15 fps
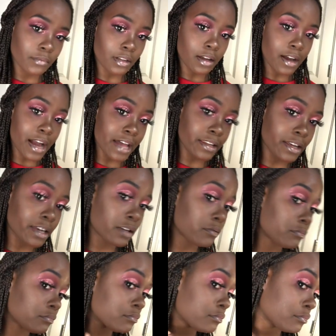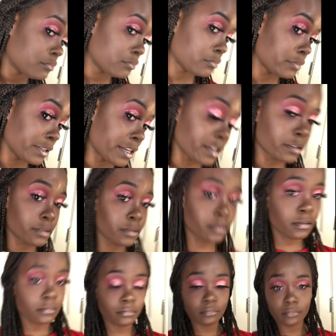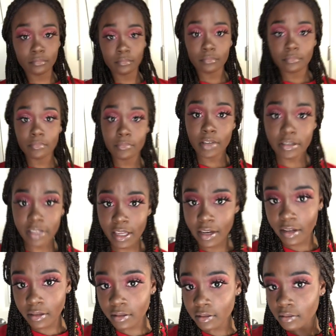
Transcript: Highlight. Yes. Y'all see this?